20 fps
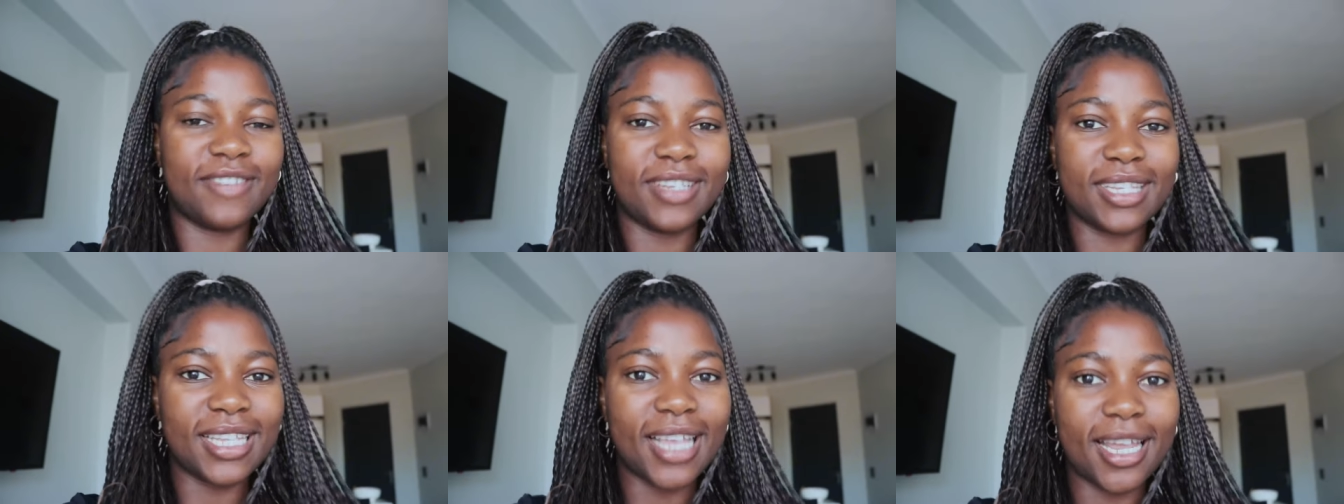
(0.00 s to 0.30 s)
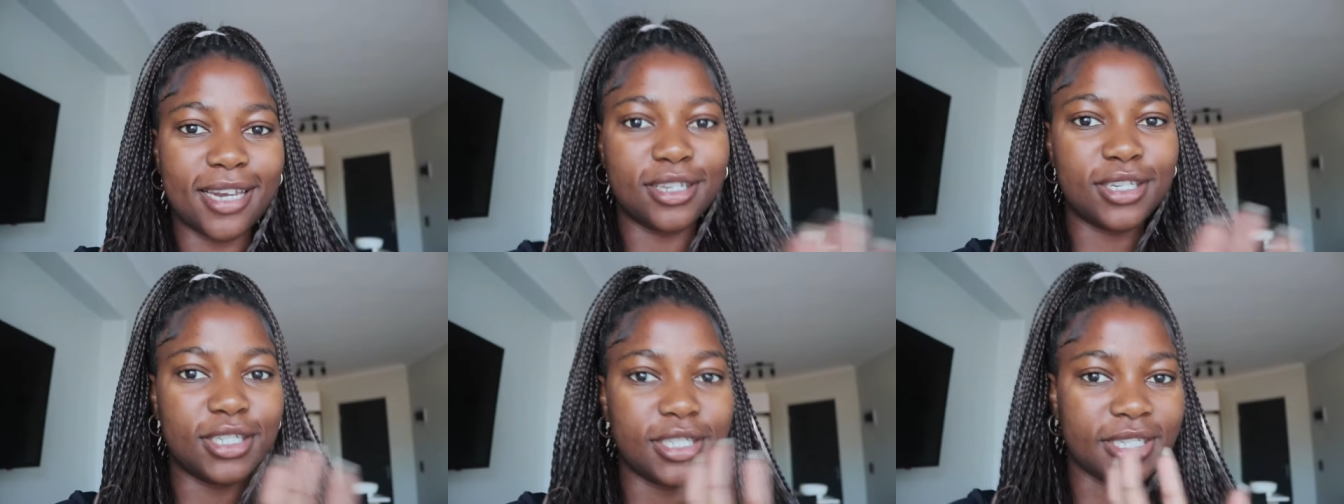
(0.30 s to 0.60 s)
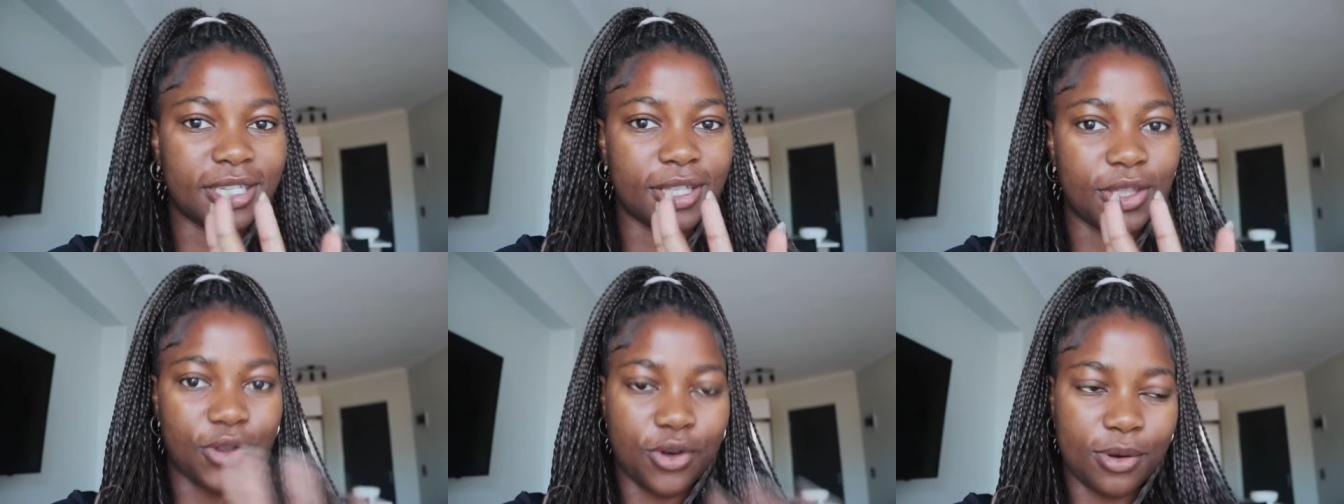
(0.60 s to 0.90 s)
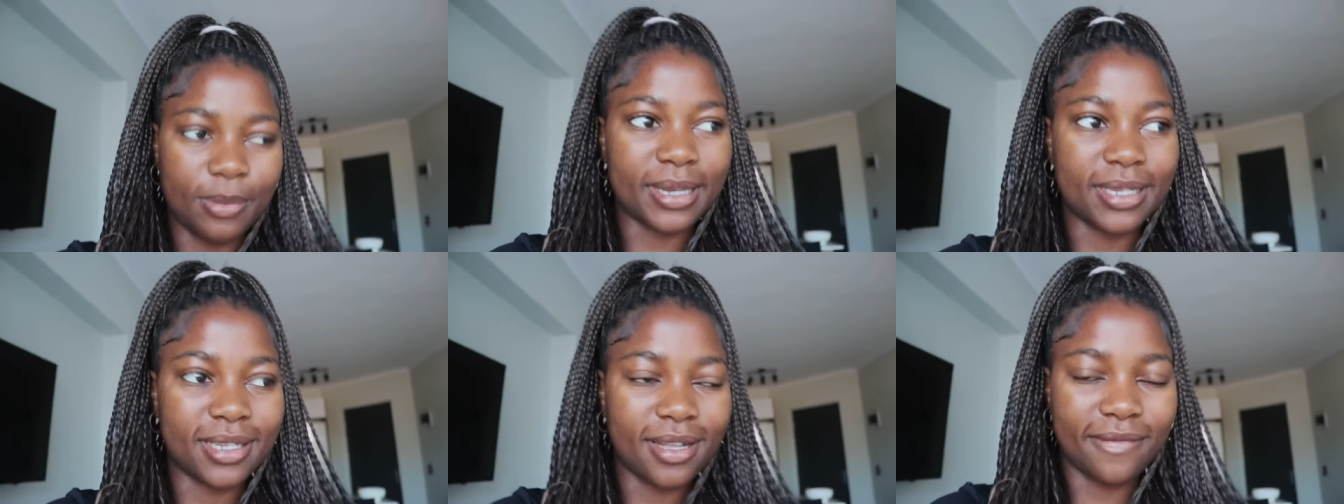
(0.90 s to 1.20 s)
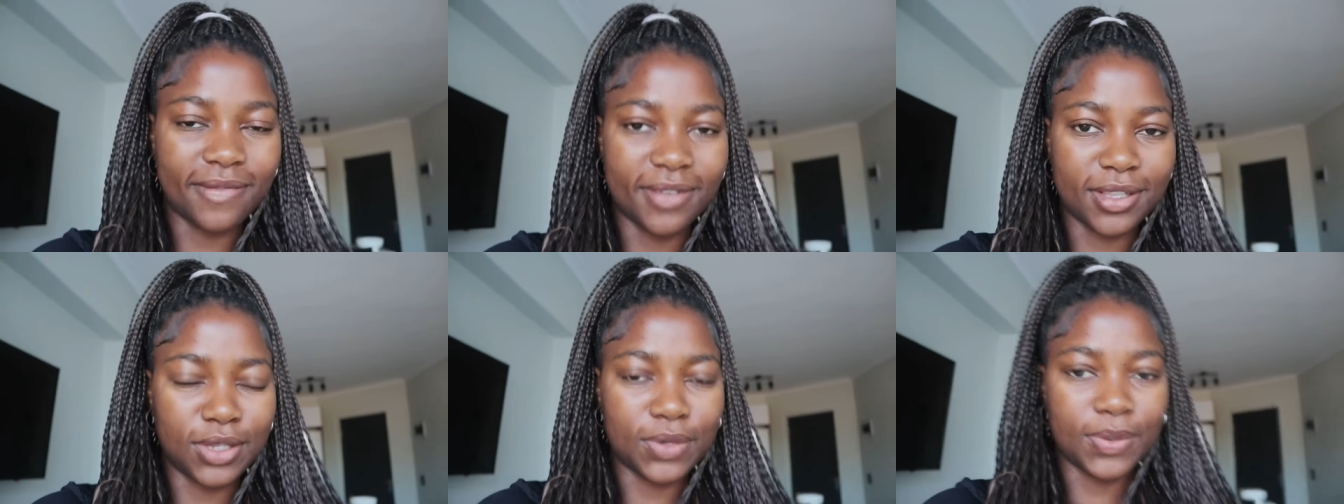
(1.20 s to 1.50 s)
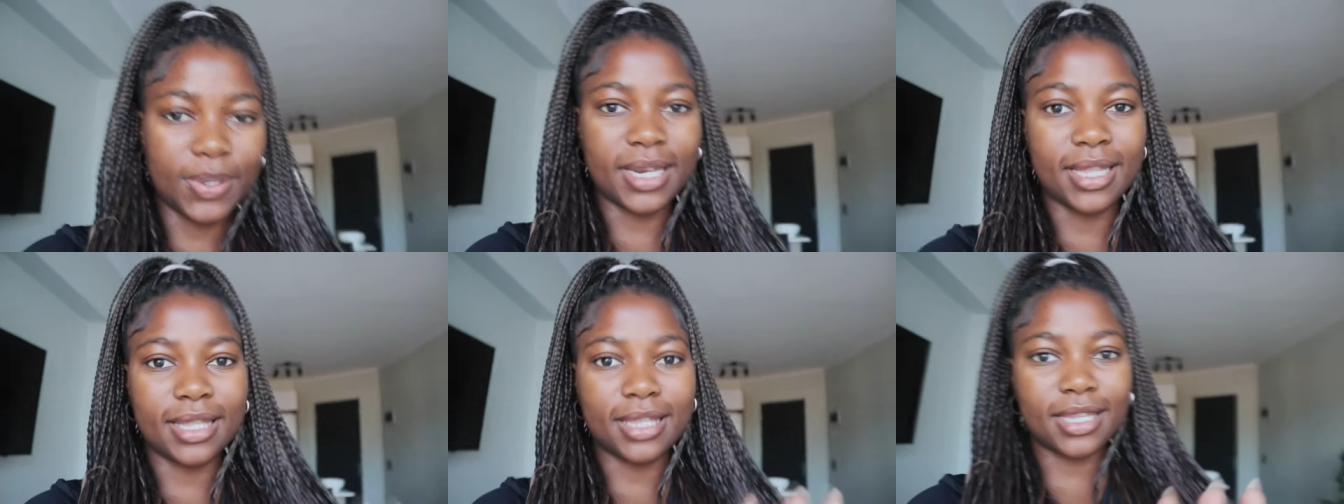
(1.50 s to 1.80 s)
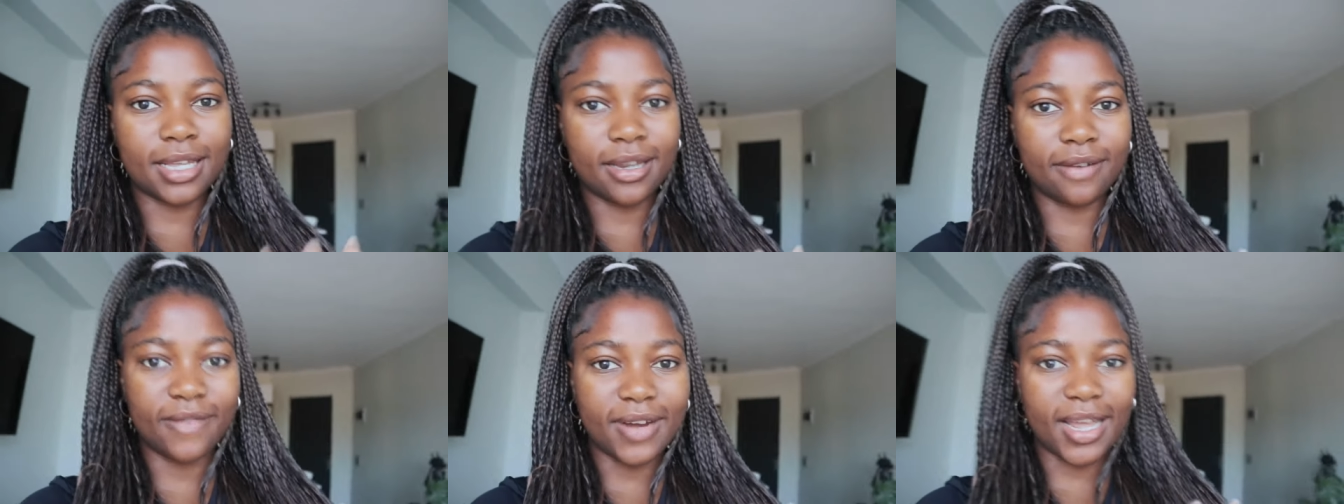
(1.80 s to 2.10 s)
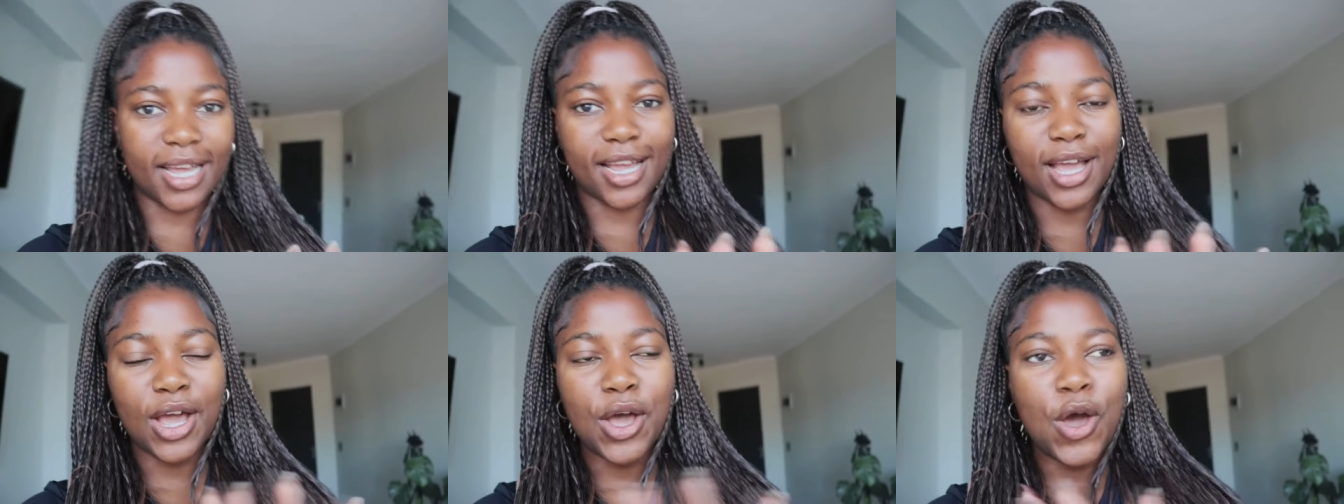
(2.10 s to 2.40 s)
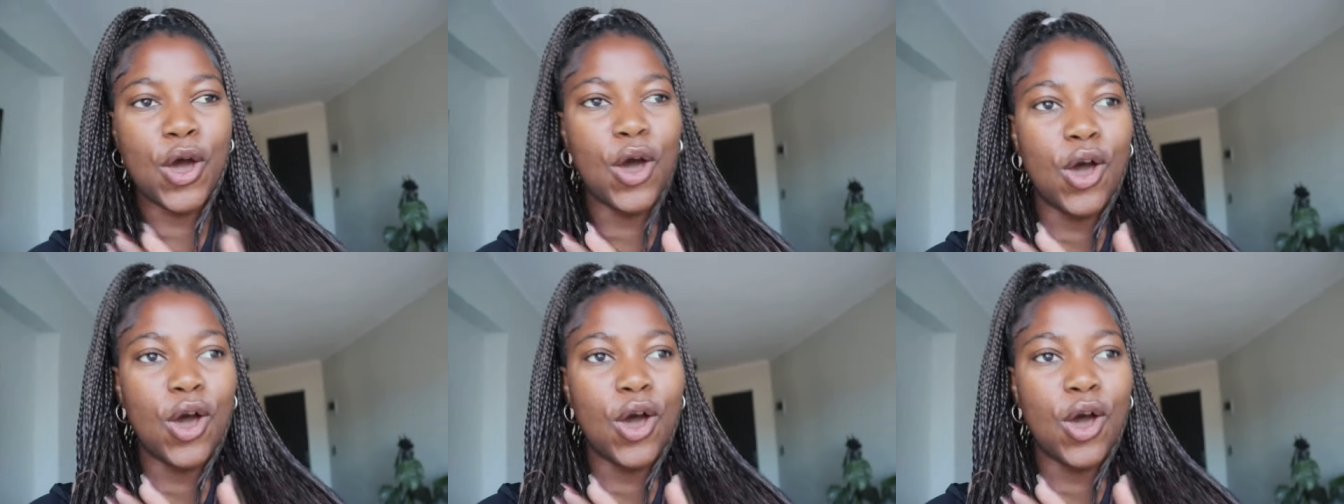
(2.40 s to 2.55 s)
I've decided to just throw myself into it instead of like